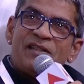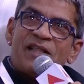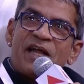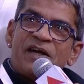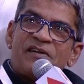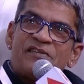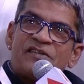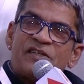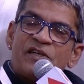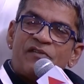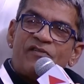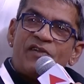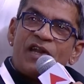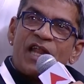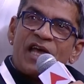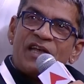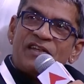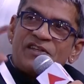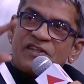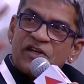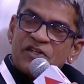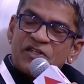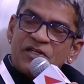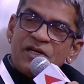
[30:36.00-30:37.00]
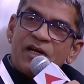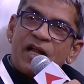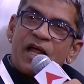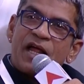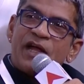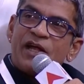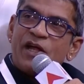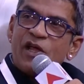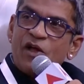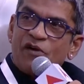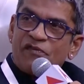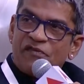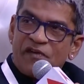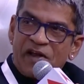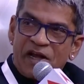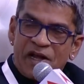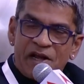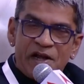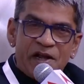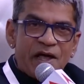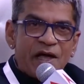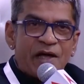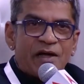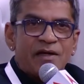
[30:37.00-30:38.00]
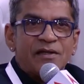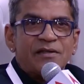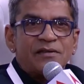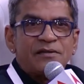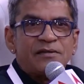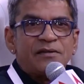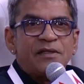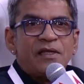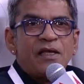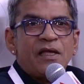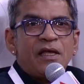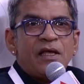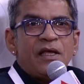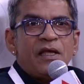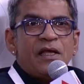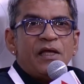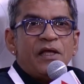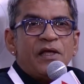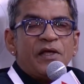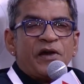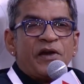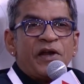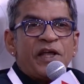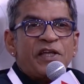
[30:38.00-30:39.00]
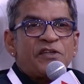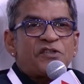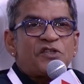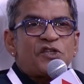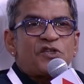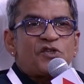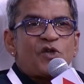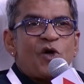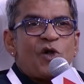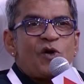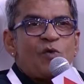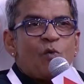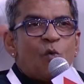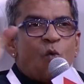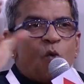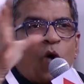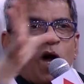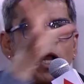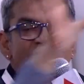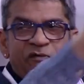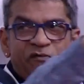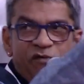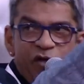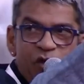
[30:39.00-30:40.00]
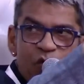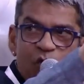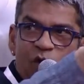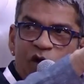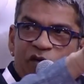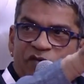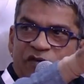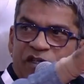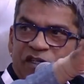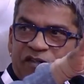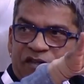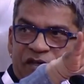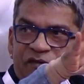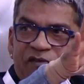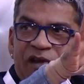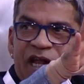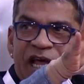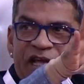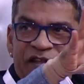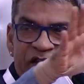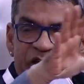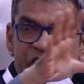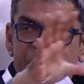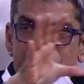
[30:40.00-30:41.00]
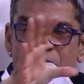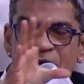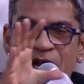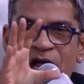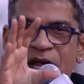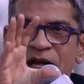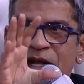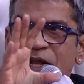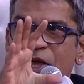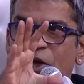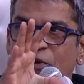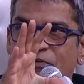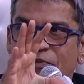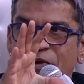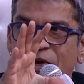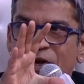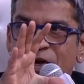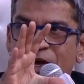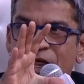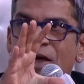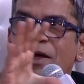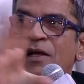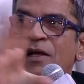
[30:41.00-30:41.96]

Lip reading: that civilizational idea of India rests on one view of the civilizational idea of India.